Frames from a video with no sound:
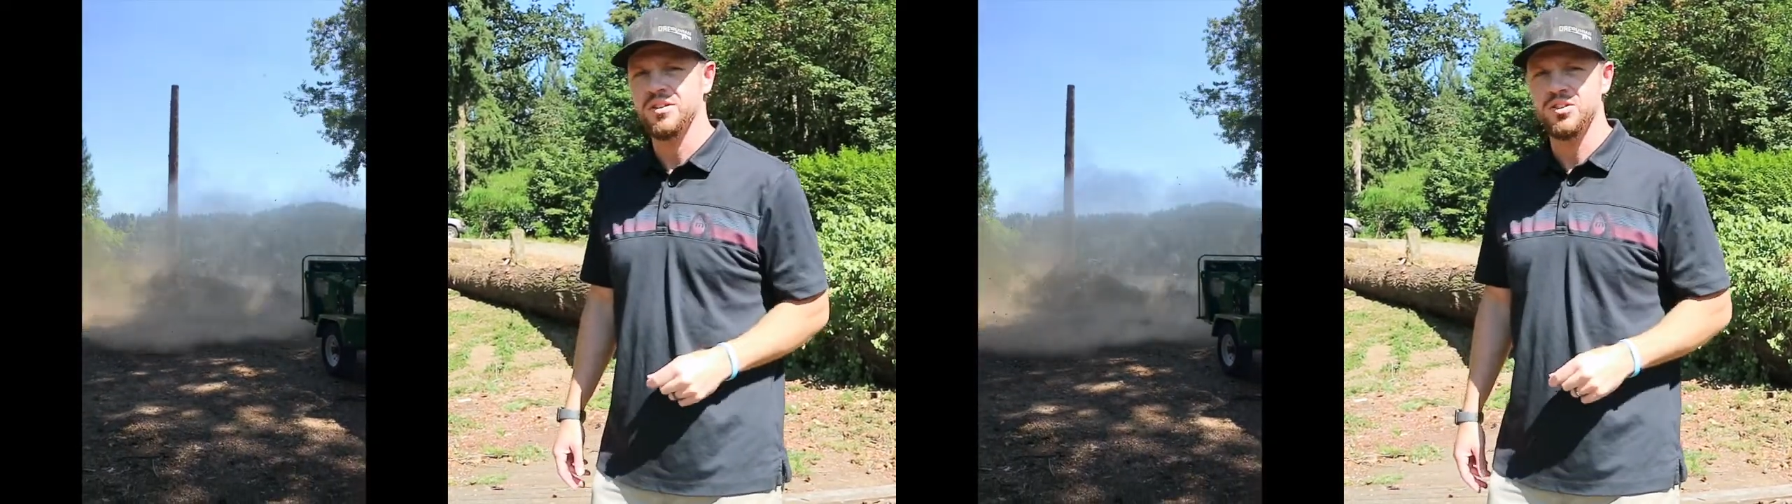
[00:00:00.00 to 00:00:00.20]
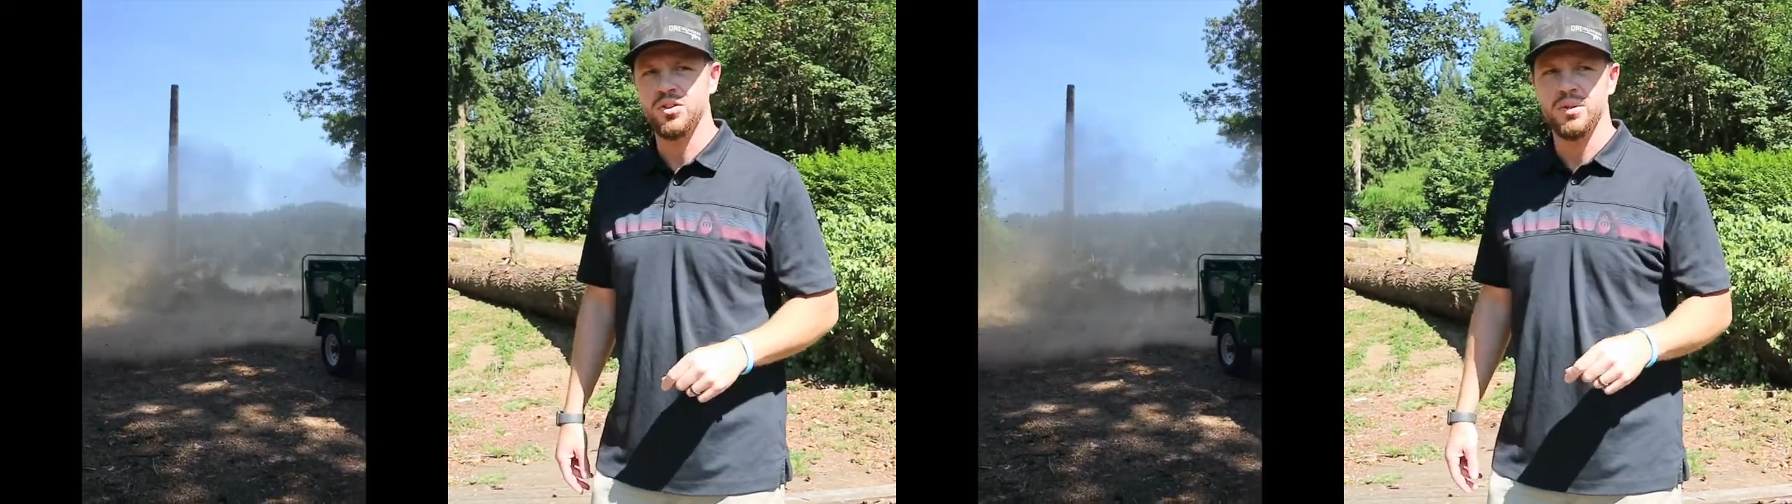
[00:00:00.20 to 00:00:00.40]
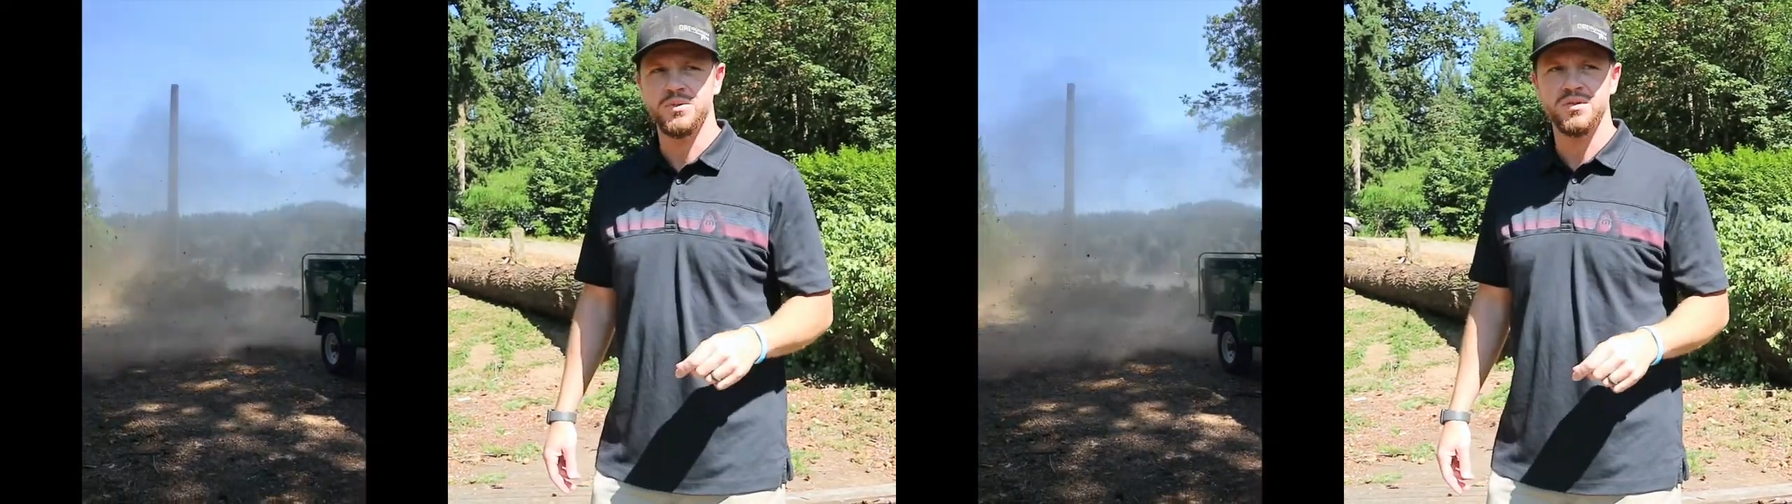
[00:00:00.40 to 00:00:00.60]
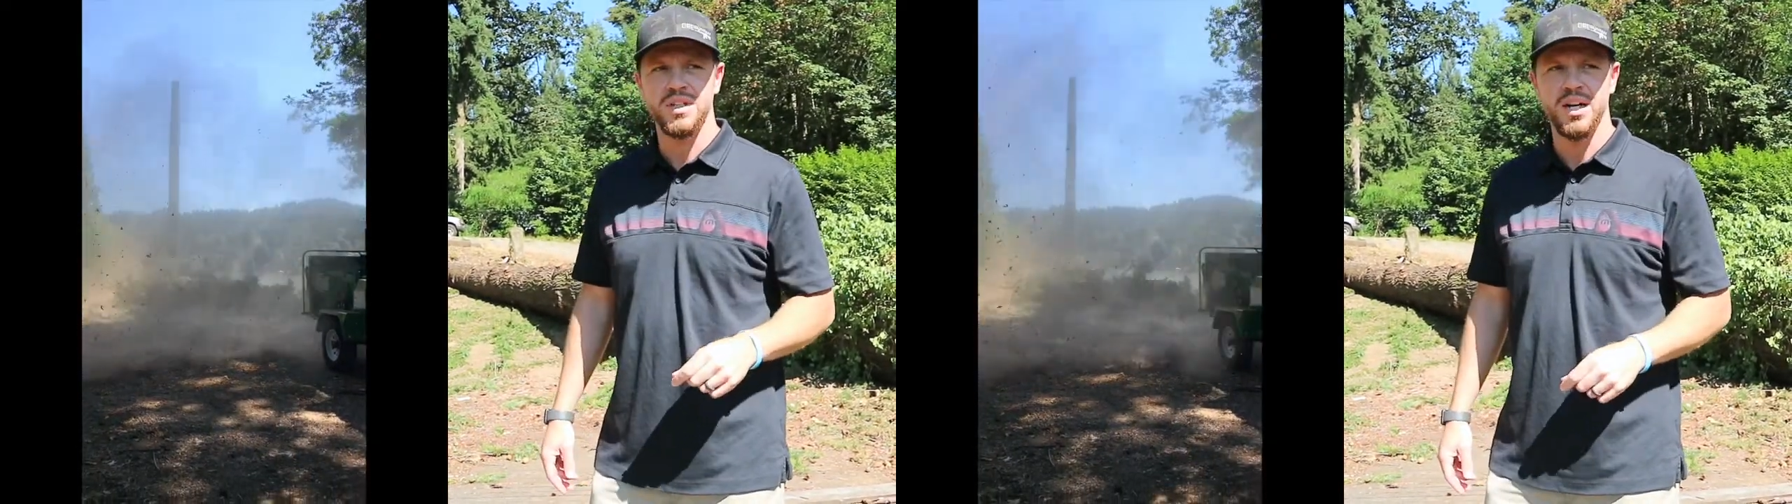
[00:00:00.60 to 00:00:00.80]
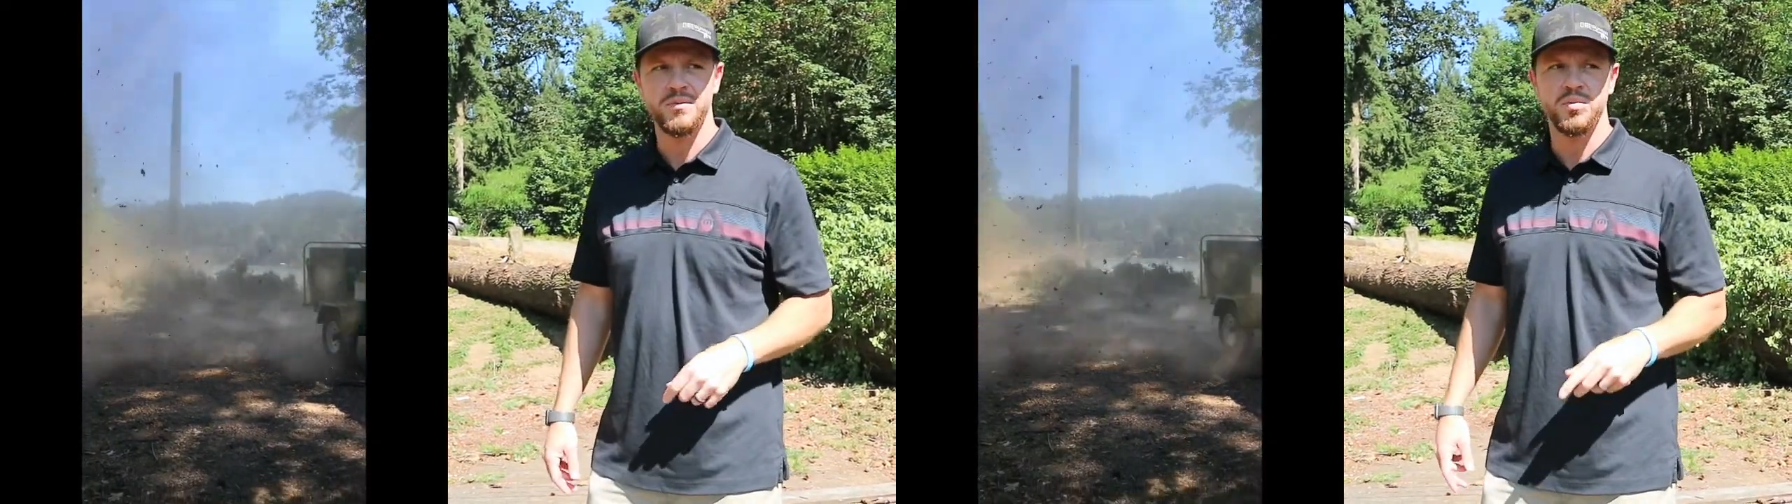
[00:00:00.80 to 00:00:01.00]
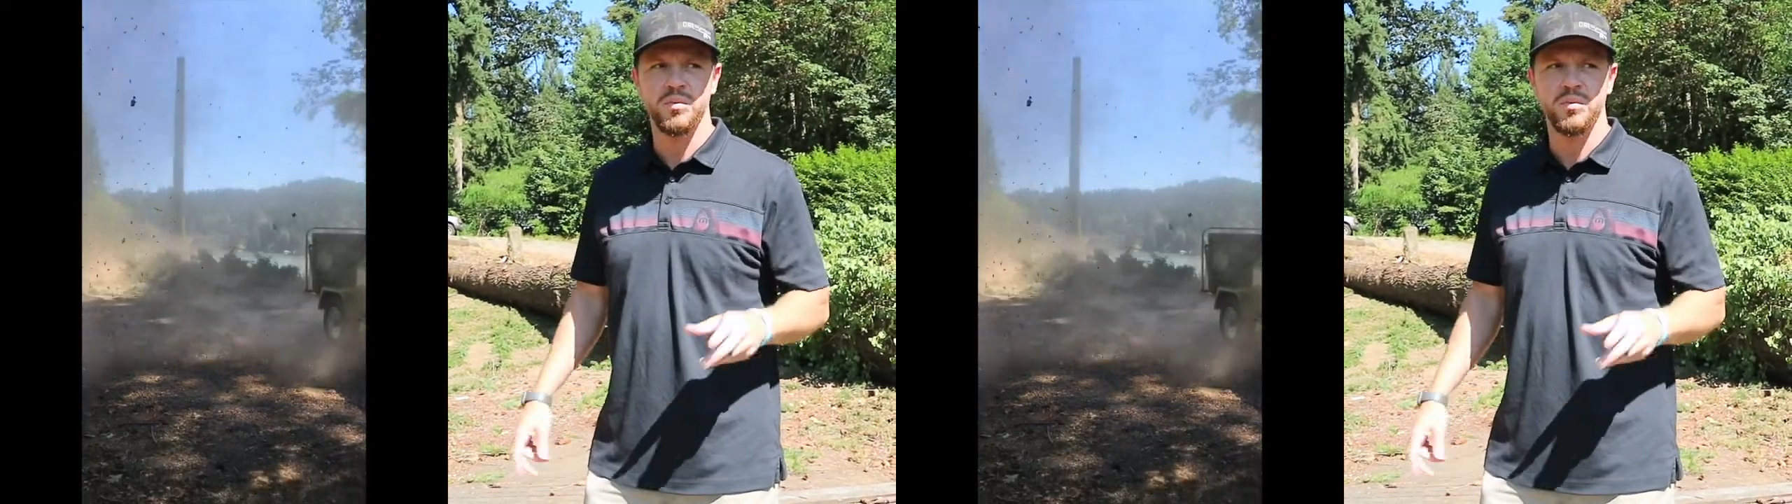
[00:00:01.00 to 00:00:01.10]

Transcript: so they showed up two times.